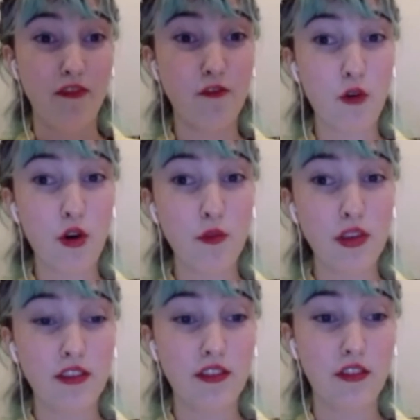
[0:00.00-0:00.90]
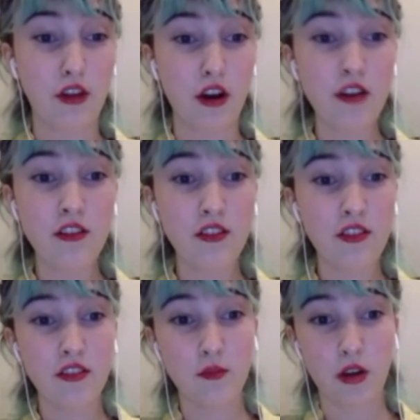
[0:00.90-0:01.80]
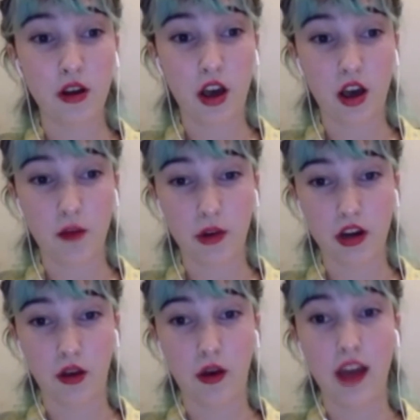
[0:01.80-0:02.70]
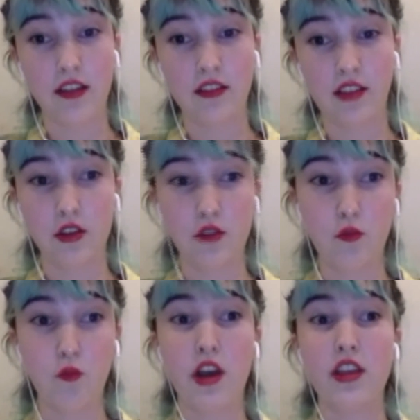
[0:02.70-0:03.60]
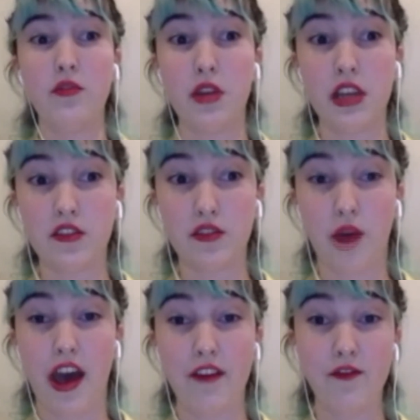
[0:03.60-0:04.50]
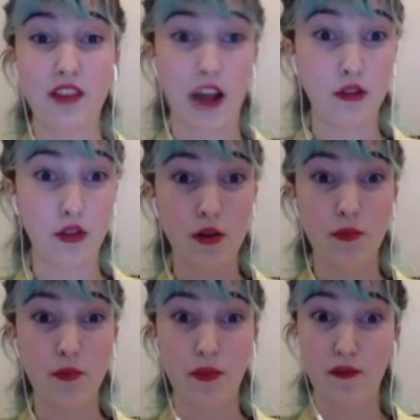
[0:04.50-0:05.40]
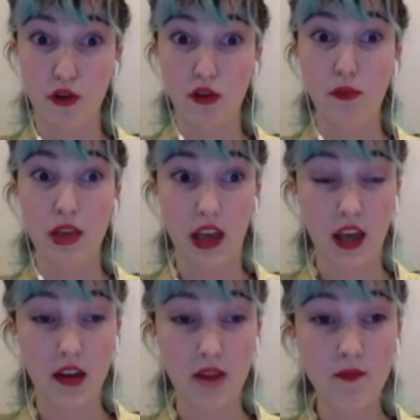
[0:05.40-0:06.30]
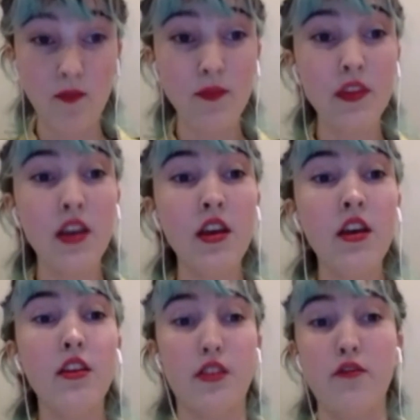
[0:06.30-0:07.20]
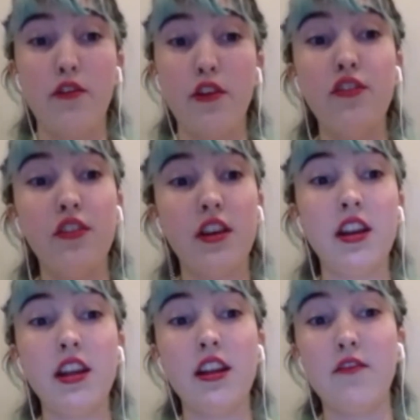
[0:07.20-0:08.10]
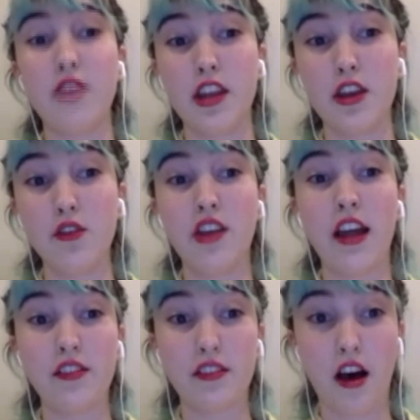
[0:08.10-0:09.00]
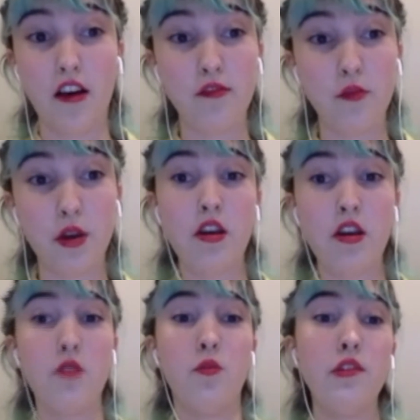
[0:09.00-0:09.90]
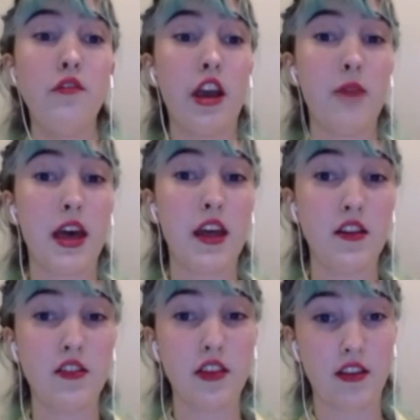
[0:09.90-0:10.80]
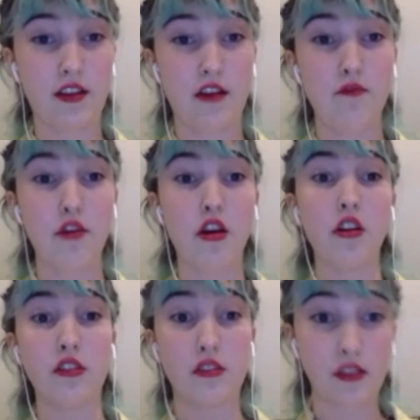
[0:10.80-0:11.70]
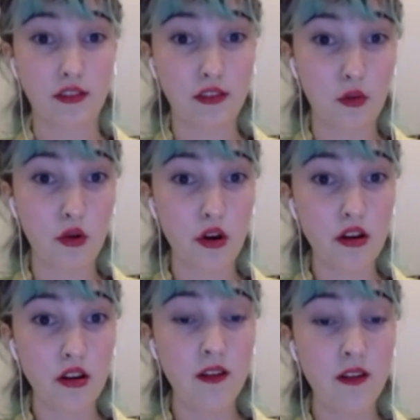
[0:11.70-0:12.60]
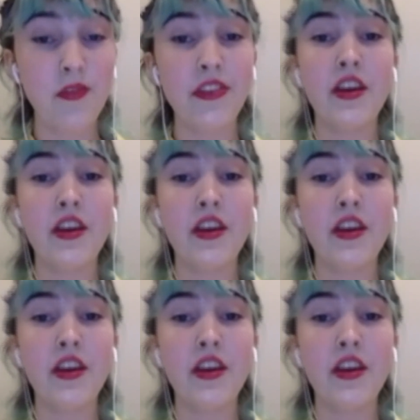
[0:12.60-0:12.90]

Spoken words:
Before we start, we're going to go ahead and tell you what you need to have downloaded before you begin. So first, you're going to need a video chat software. We recommend a software called Discord.